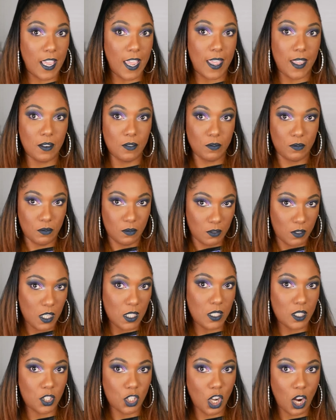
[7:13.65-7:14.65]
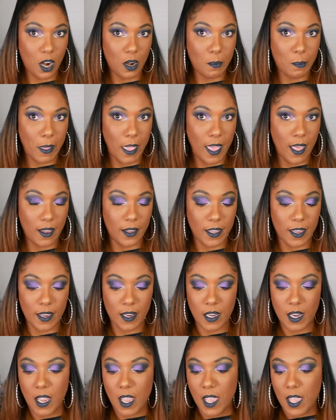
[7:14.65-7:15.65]
that. It's a Tarte
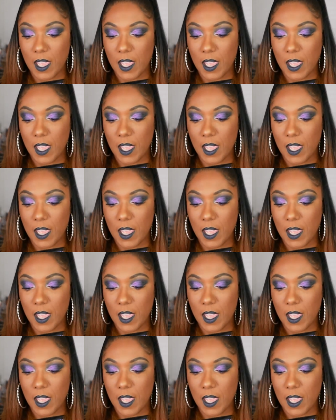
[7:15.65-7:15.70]
palette.